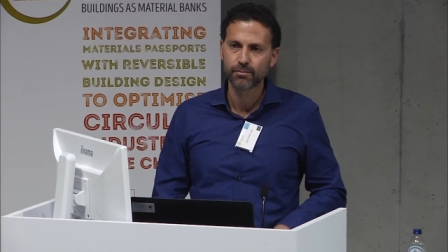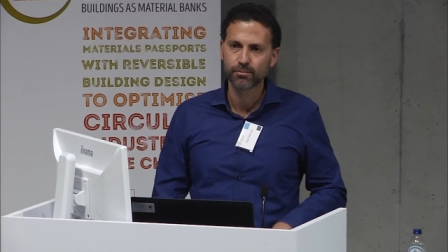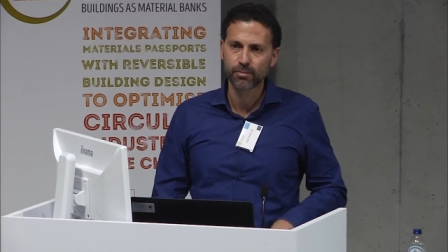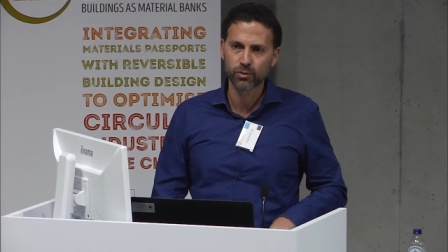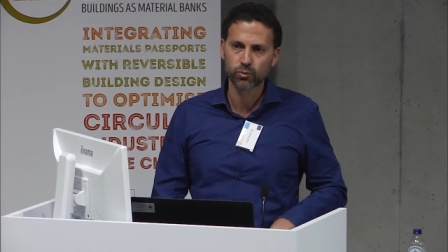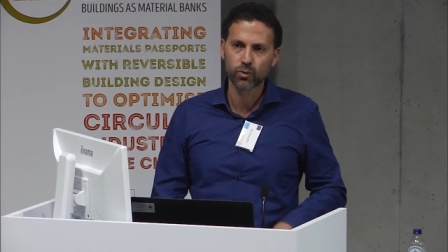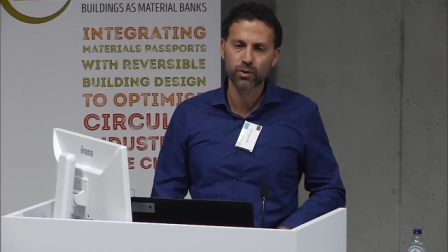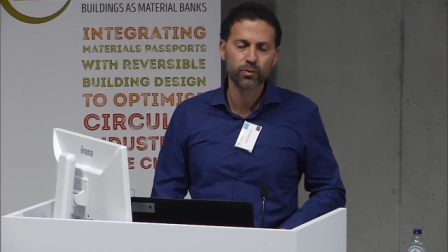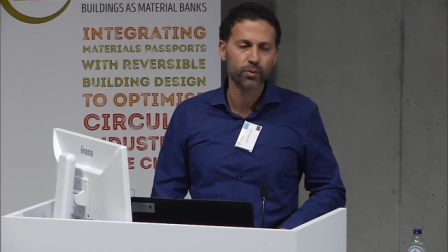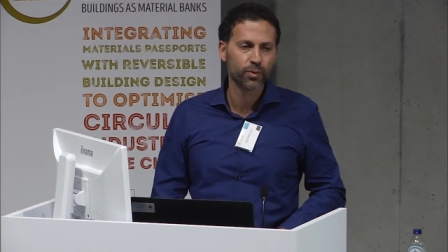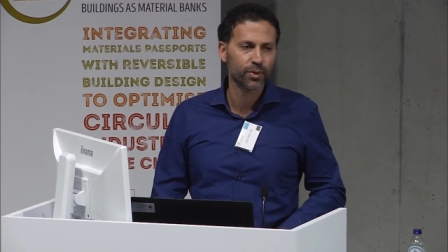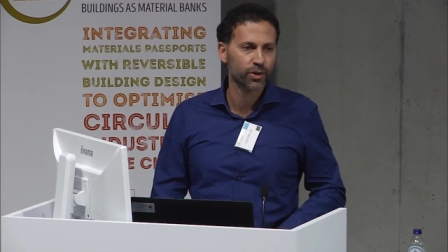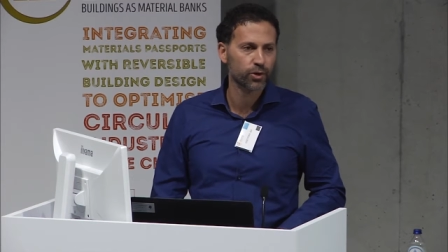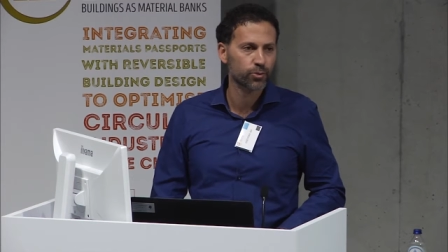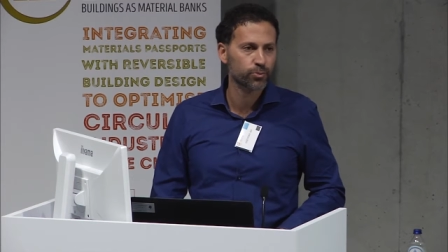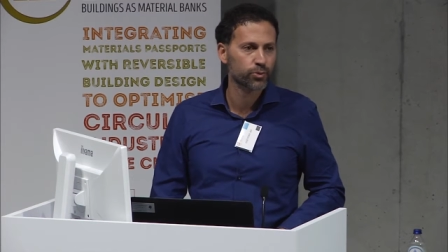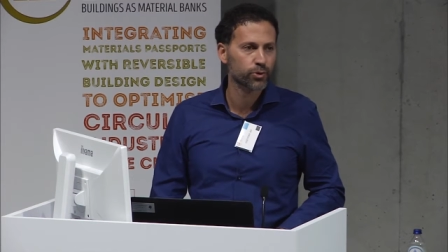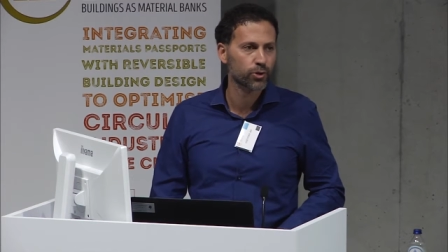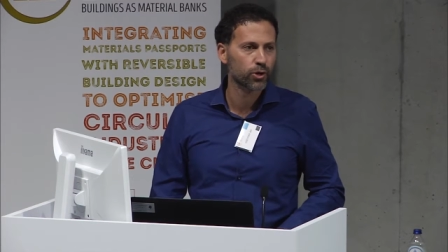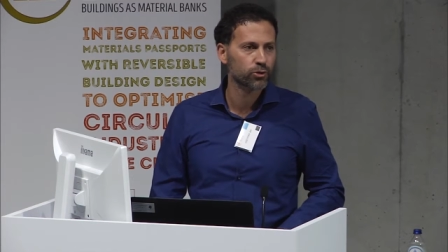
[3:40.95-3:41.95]
But when we were
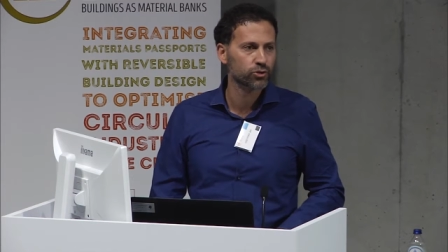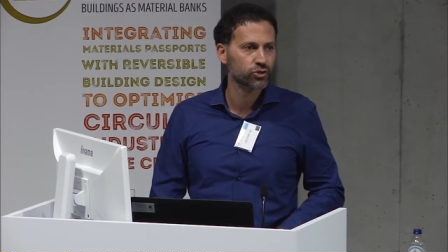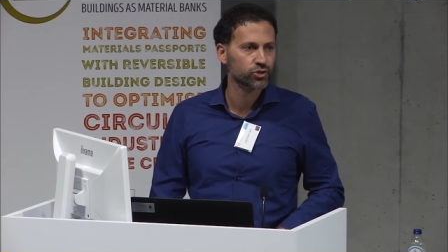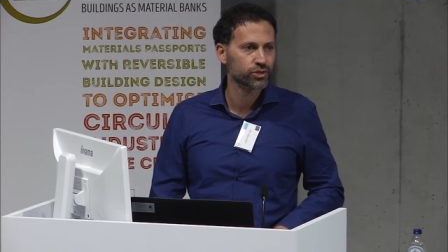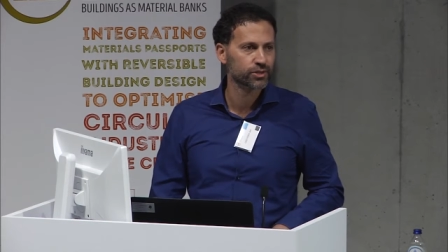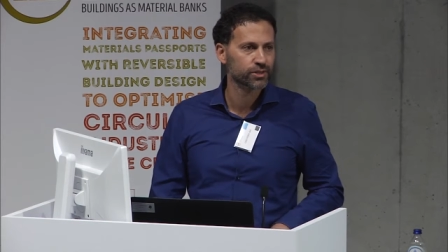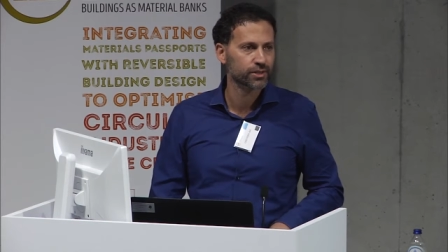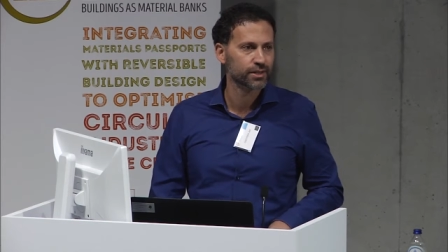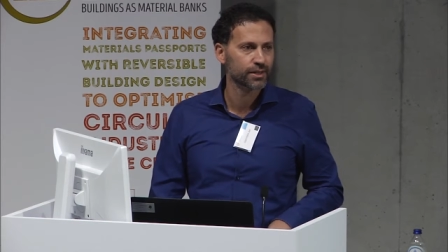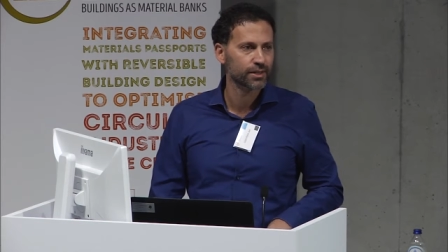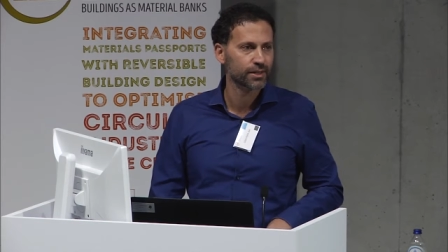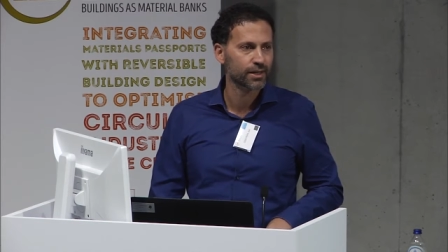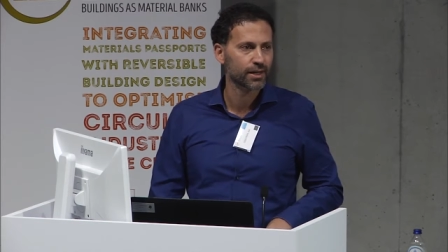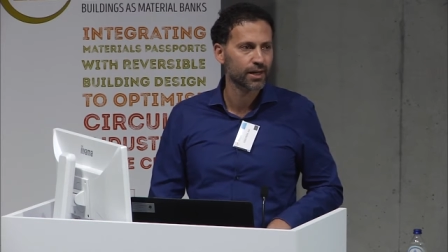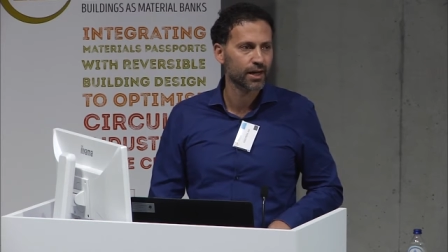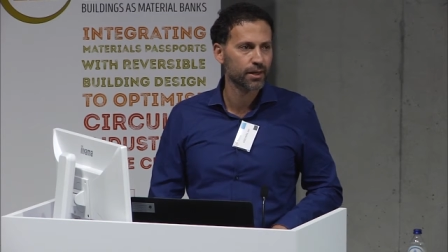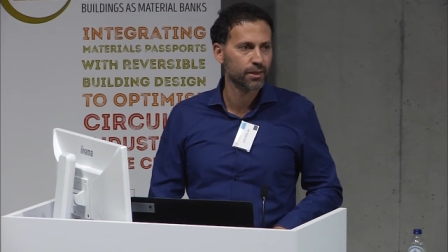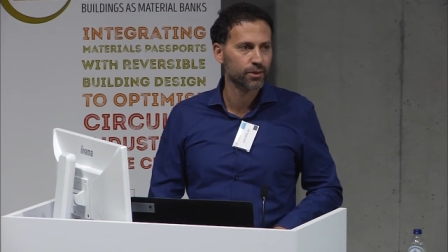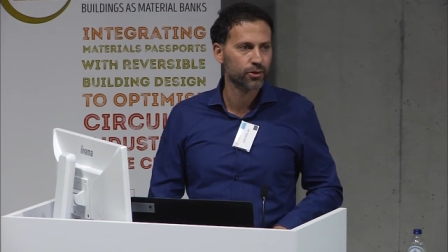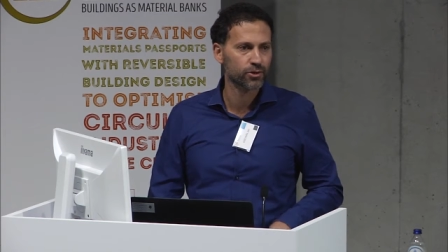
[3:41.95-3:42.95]
approached,
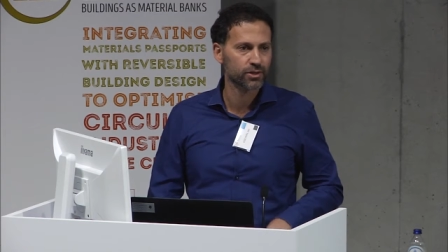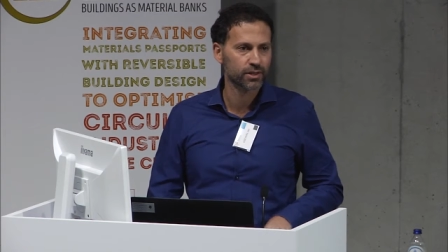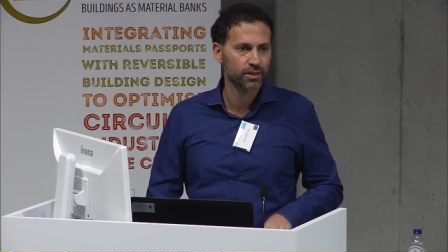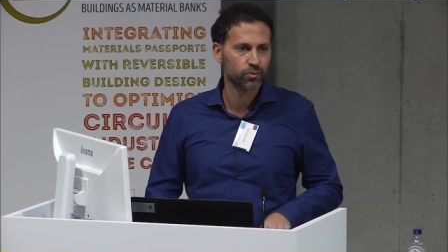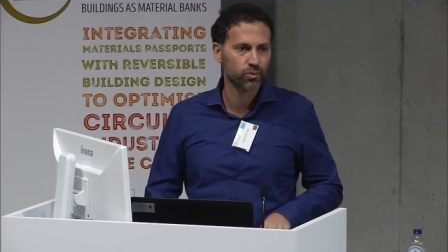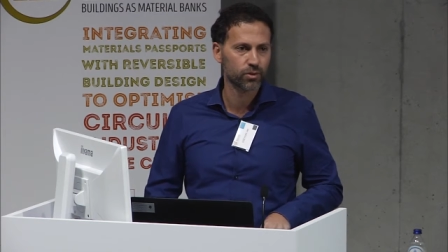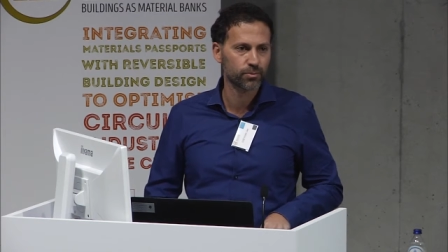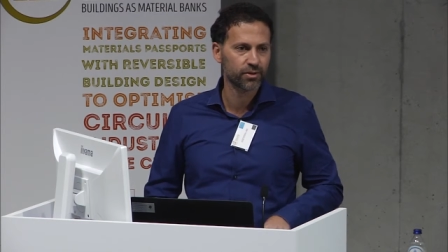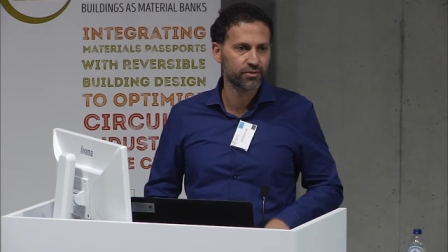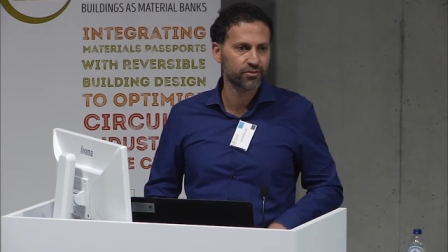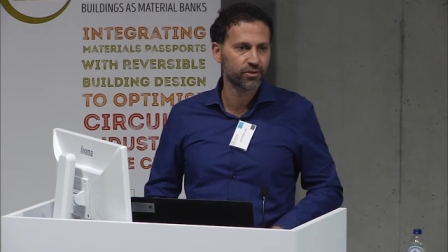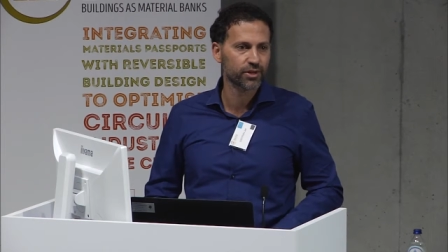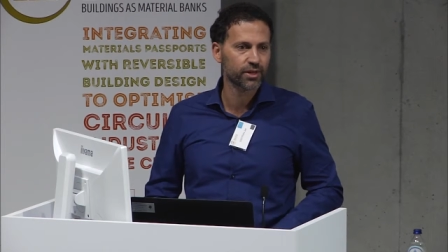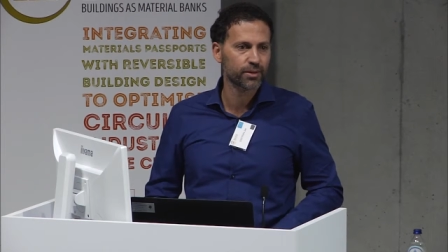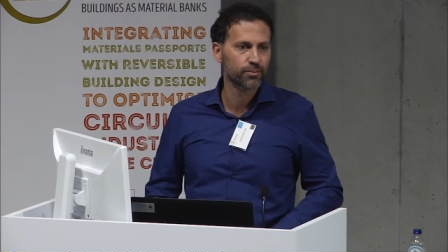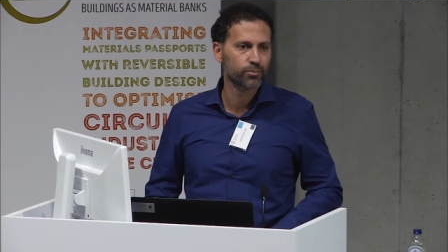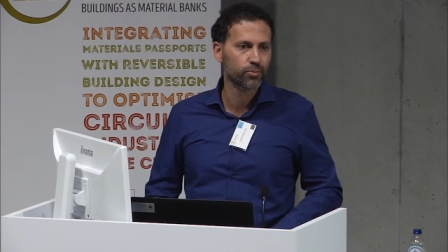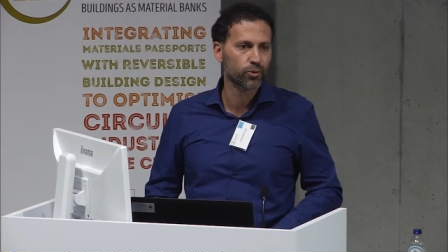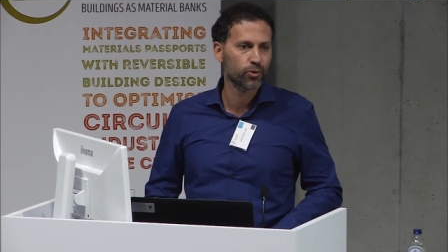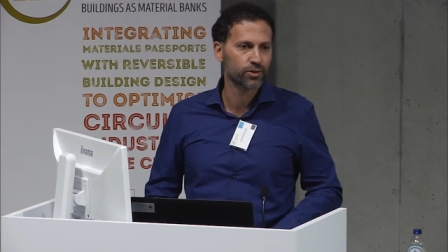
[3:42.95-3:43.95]
I thought it would be very
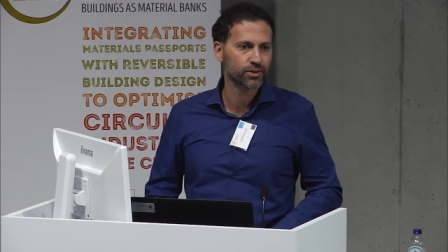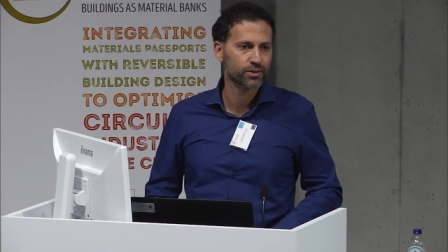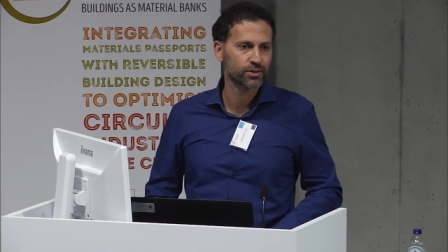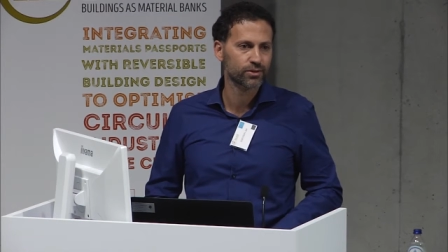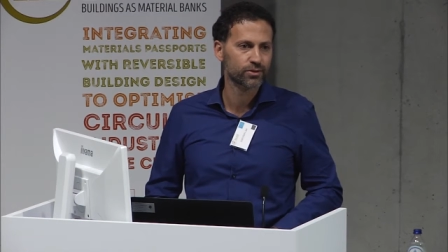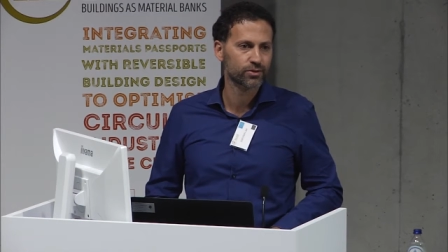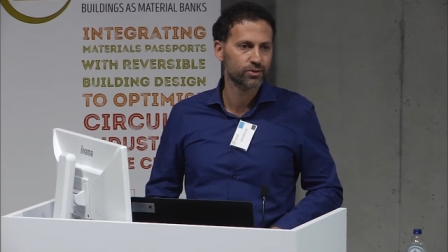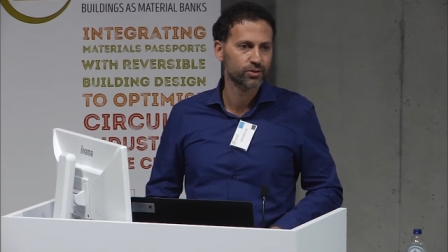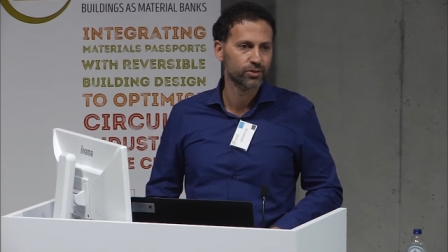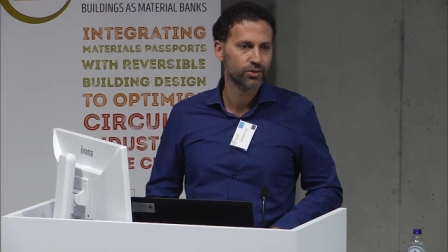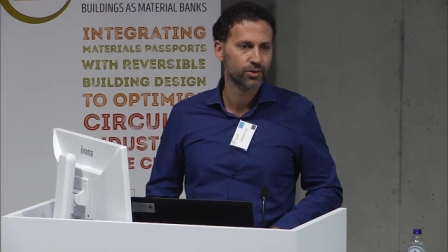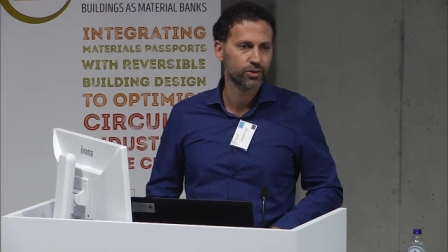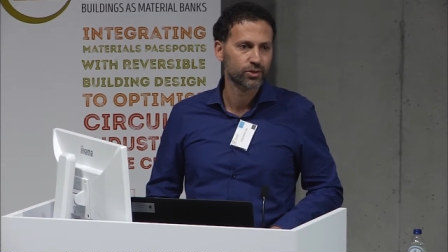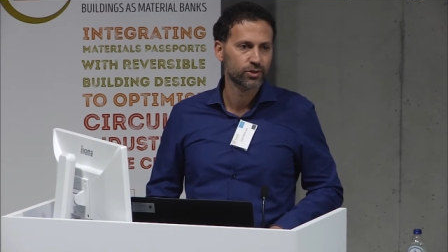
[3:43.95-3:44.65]
important